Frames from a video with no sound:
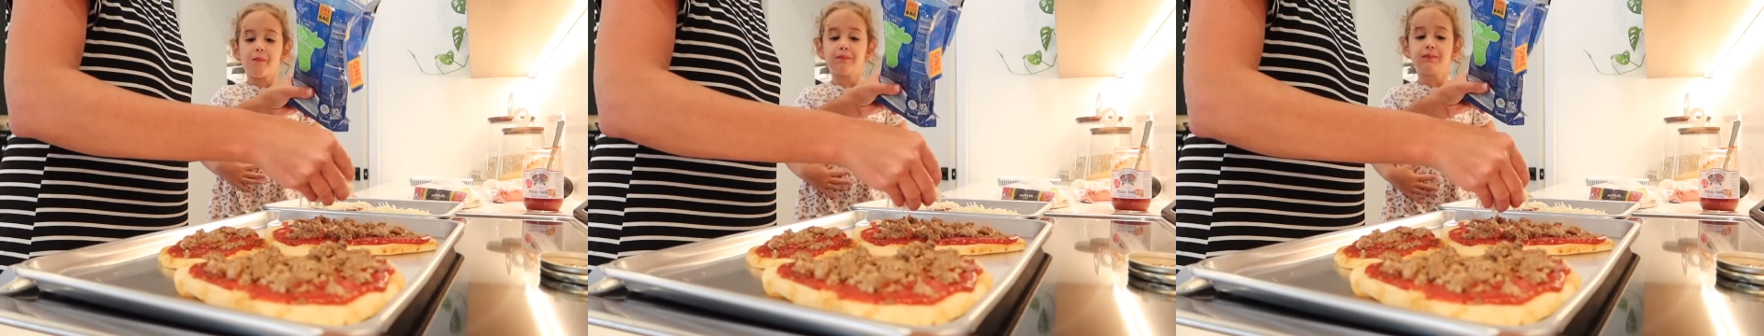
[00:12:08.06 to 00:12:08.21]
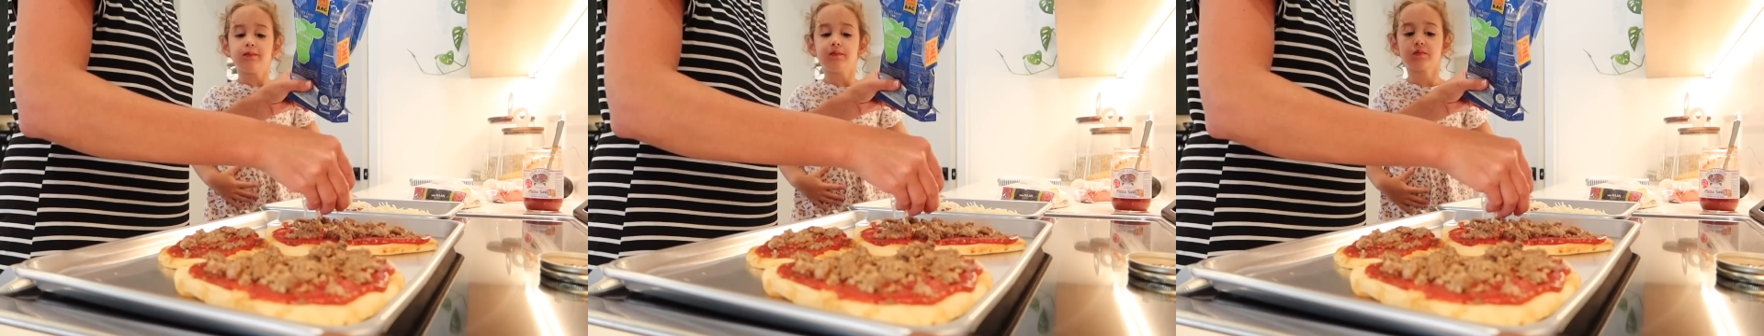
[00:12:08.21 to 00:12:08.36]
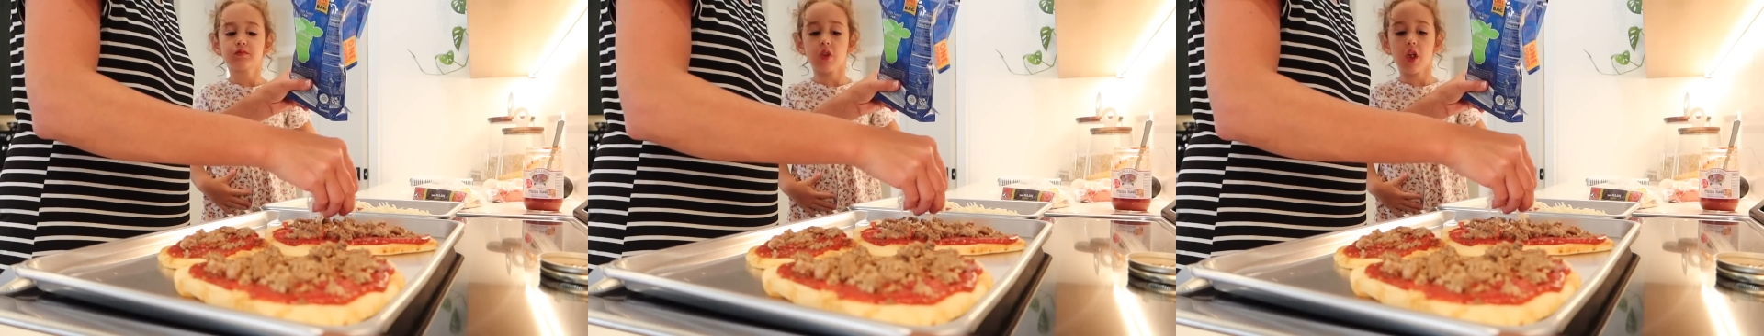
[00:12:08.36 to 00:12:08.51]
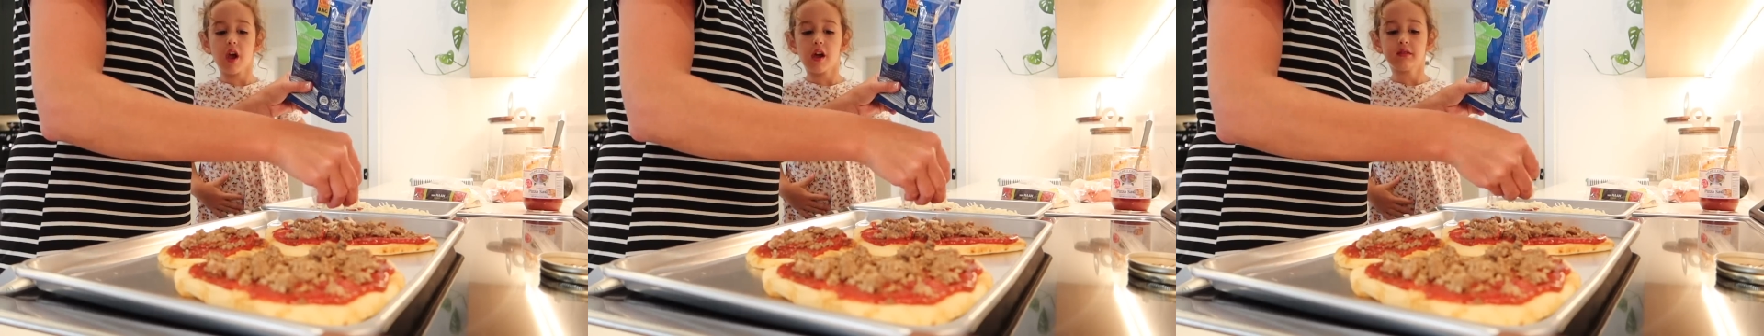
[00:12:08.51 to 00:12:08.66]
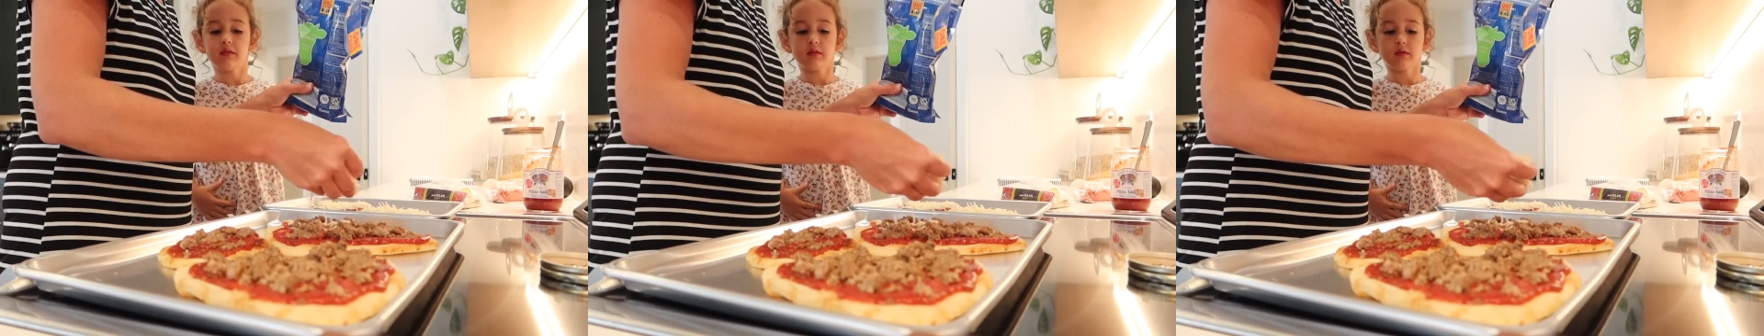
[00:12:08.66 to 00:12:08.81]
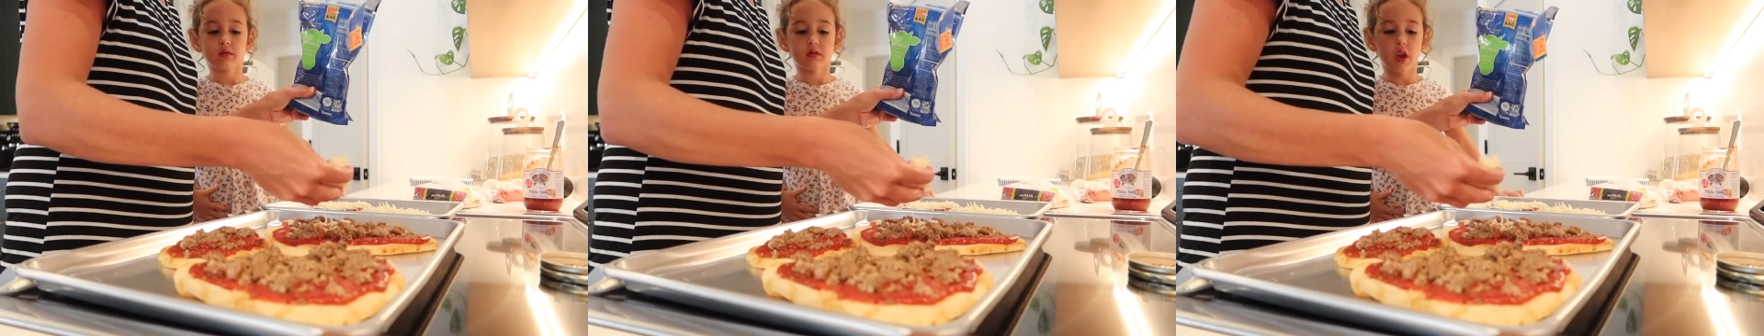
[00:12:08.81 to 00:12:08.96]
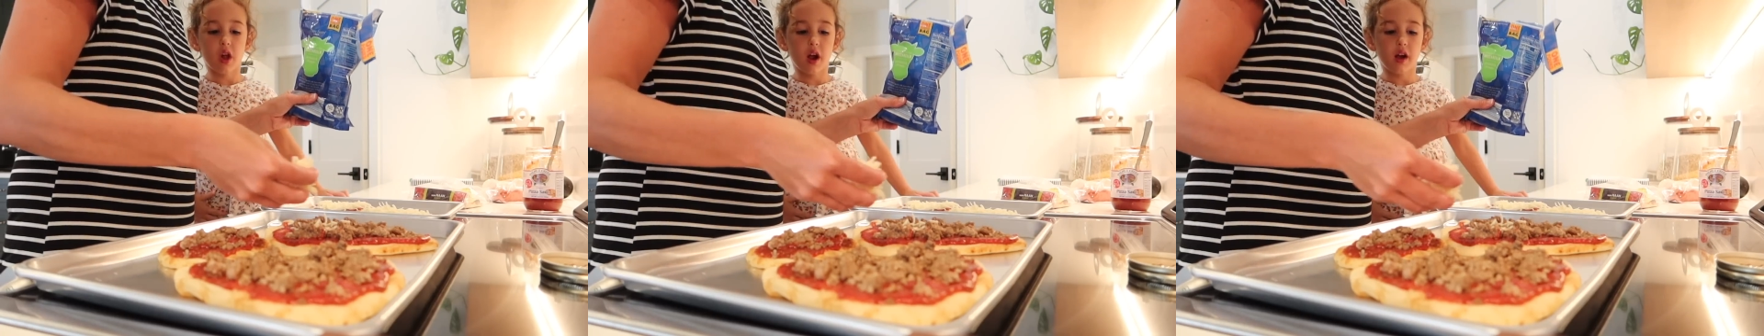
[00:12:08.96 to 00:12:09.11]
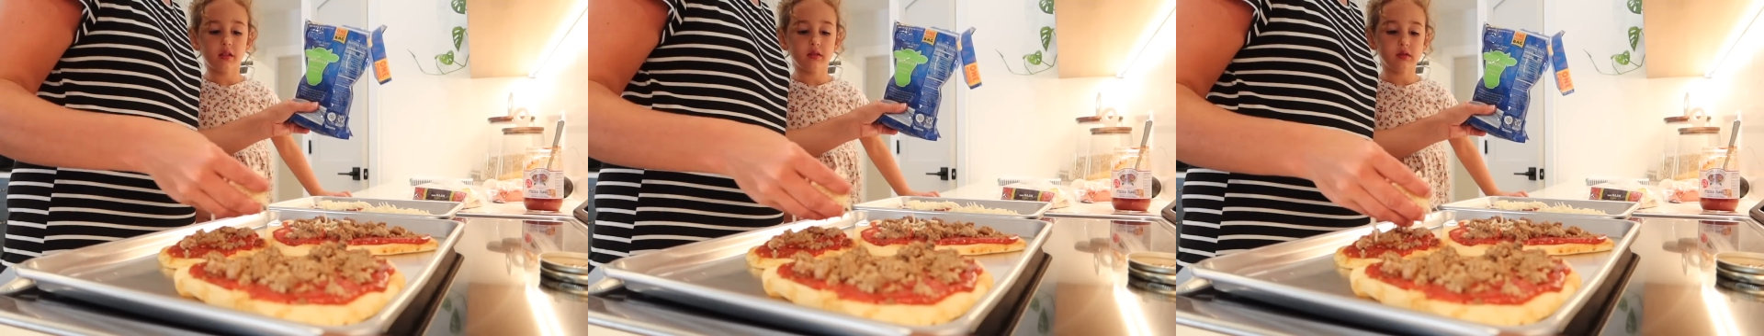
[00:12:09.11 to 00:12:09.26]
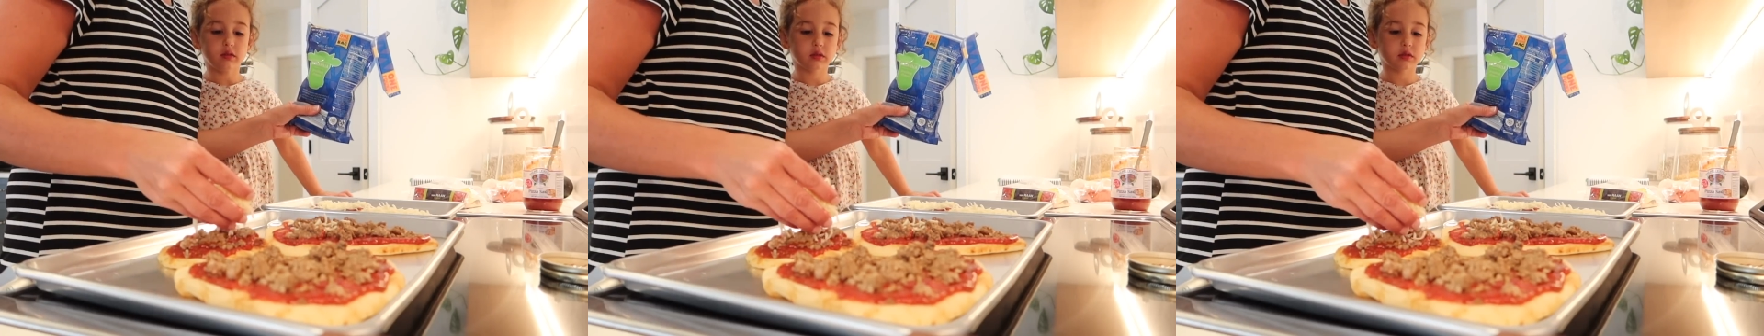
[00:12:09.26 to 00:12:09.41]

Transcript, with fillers: just make really easy